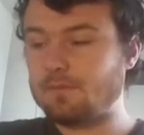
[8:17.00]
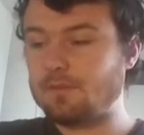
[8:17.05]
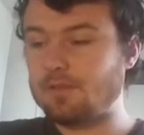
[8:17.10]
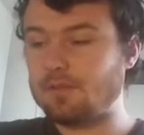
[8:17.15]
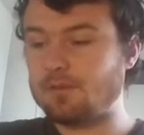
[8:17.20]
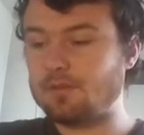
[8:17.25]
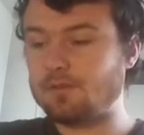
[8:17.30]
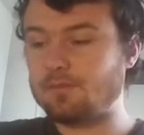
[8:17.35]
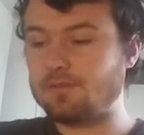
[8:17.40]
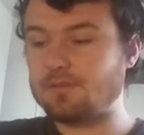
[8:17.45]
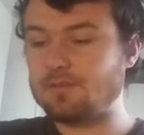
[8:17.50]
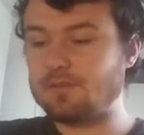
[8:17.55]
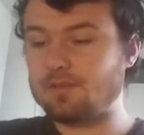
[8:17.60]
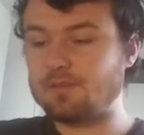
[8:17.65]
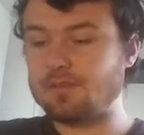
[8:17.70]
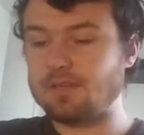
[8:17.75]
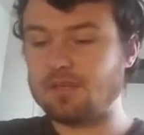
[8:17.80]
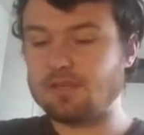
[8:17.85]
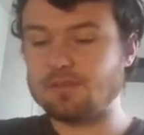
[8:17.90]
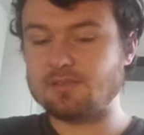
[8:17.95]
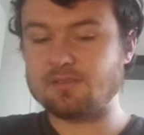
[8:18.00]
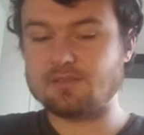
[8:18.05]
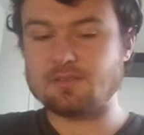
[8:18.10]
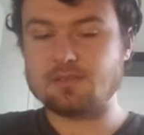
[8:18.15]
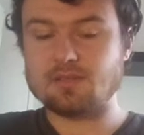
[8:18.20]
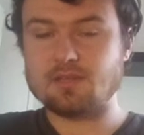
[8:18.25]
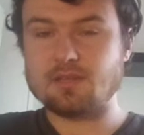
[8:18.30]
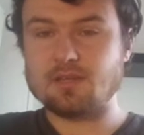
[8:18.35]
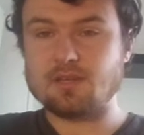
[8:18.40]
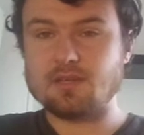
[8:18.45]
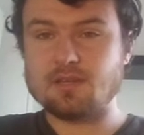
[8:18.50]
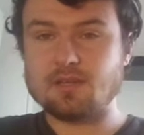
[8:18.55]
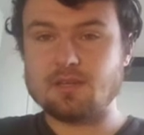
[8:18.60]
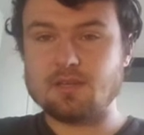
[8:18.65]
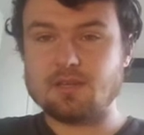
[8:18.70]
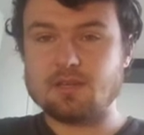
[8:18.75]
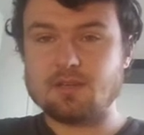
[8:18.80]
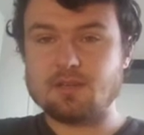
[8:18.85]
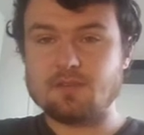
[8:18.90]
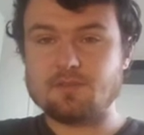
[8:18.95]
is there anything else
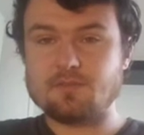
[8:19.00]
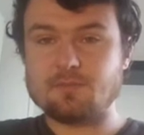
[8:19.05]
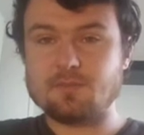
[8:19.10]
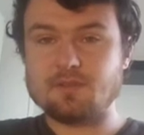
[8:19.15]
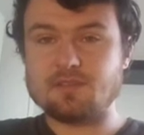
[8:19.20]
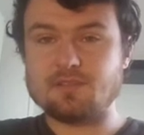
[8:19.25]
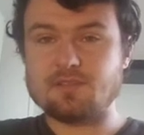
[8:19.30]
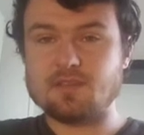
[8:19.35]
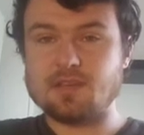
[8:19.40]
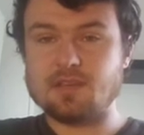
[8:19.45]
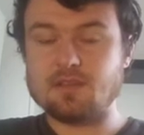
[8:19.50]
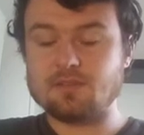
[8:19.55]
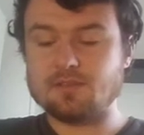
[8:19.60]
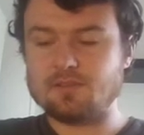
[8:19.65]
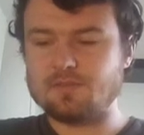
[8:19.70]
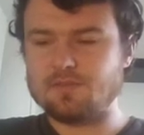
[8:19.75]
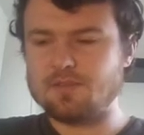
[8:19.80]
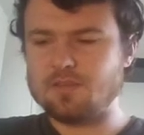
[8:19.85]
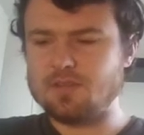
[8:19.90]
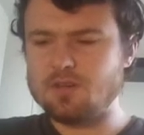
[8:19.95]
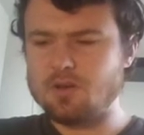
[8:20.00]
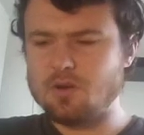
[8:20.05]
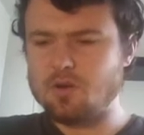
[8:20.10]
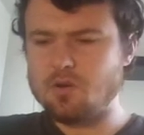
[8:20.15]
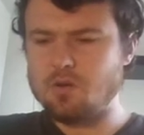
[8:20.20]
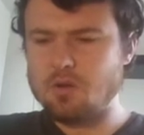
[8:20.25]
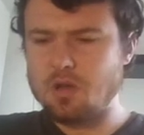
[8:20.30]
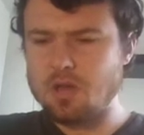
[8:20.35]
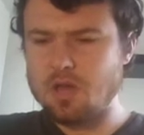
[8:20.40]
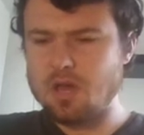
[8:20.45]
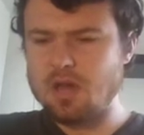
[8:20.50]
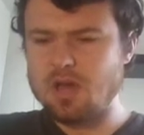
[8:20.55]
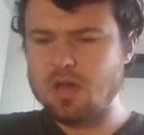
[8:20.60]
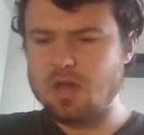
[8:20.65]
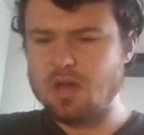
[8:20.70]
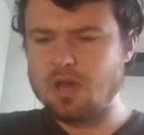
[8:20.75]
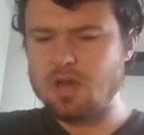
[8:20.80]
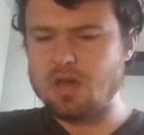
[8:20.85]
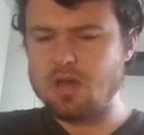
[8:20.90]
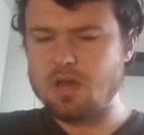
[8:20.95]
for me to say on this video?
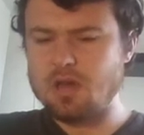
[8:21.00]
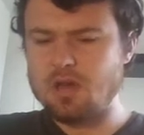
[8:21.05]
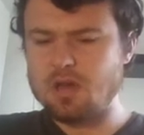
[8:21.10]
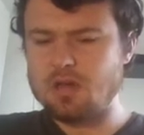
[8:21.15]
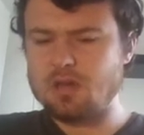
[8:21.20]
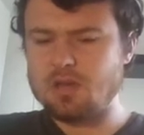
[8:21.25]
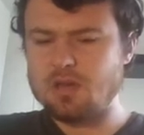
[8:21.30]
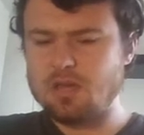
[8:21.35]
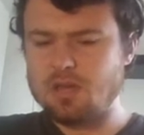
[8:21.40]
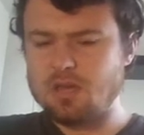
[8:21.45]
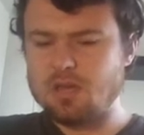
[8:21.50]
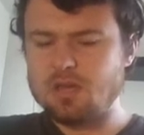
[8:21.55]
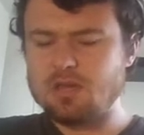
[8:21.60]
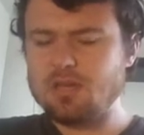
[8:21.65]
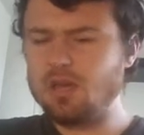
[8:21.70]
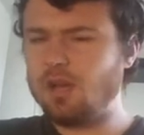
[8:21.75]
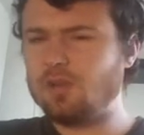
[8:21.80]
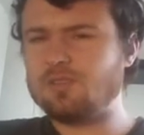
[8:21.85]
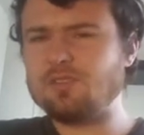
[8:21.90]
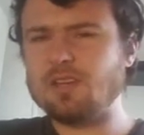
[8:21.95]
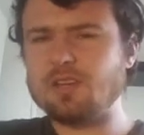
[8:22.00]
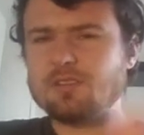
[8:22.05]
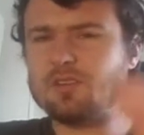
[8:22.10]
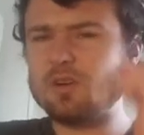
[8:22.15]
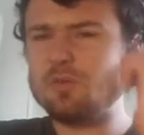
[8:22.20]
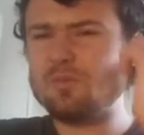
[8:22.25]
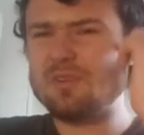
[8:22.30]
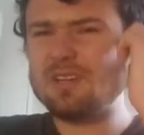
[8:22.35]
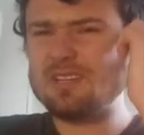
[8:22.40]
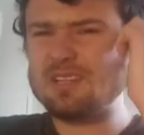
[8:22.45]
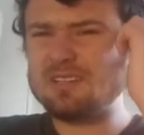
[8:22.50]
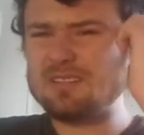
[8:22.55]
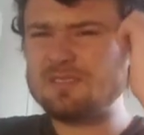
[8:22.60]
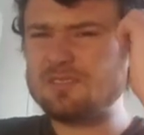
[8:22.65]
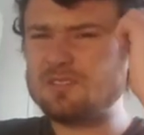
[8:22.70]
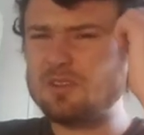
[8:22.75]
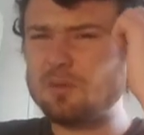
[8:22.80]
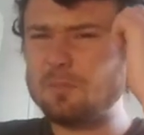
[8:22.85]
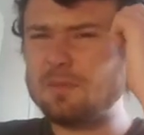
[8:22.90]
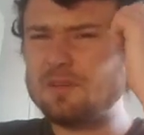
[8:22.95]
Yeah, I'd say don't
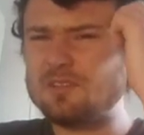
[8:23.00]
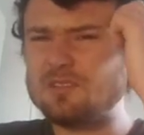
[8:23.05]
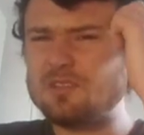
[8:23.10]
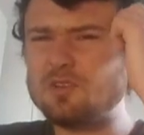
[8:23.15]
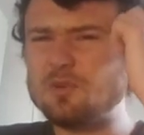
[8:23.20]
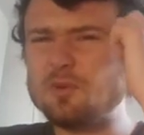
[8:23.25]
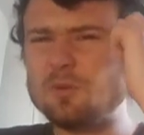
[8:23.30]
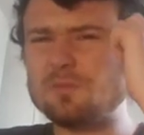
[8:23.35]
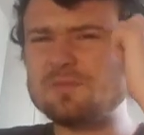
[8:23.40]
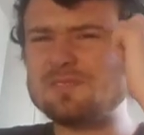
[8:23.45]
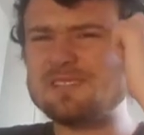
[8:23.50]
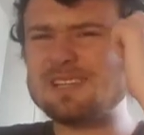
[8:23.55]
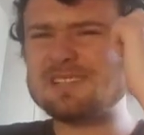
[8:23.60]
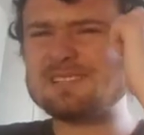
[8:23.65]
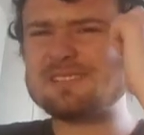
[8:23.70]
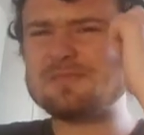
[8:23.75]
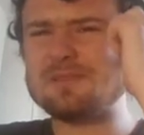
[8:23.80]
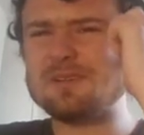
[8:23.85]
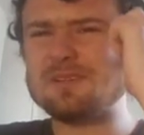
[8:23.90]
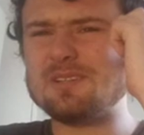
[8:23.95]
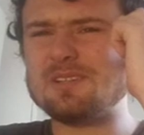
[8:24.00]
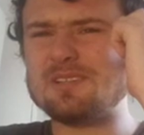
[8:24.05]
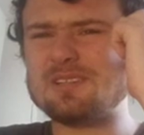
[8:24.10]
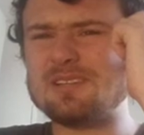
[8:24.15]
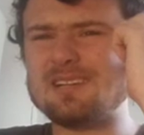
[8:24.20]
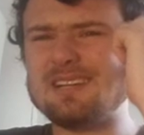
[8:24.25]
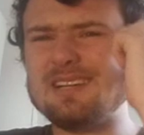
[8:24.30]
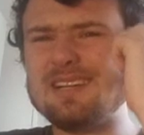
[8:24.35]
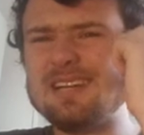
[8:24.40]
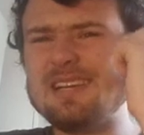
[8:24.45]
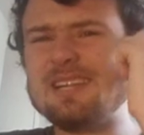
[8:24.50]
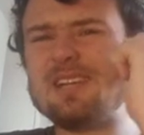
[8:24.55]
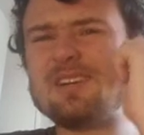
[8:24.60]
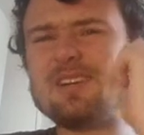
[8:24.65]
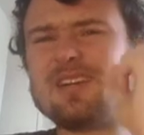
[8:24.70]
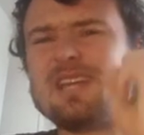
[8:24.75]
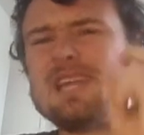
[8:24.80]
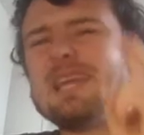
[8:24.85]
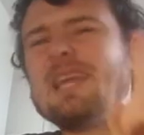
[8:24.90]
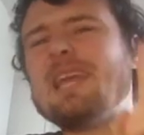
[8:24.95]
be too obsessed about your
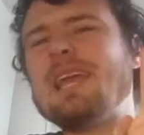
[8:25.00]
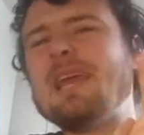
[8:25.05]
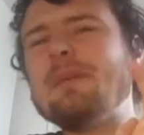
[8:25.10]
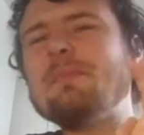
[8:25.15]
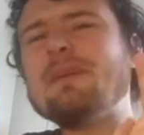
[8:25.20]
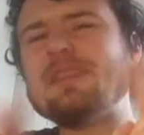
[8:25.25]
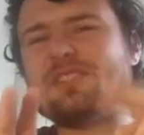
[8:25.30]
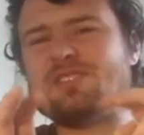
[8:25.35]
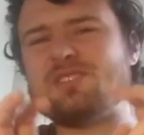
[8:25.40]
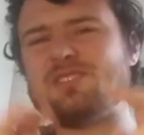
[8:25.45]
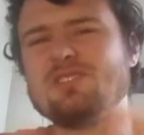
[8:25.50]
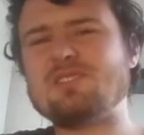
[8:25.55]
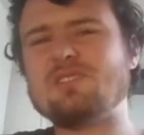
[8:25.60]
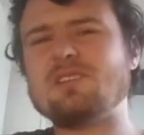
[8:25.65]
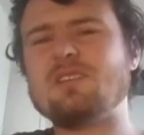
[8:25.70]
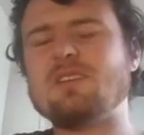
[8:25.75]
image.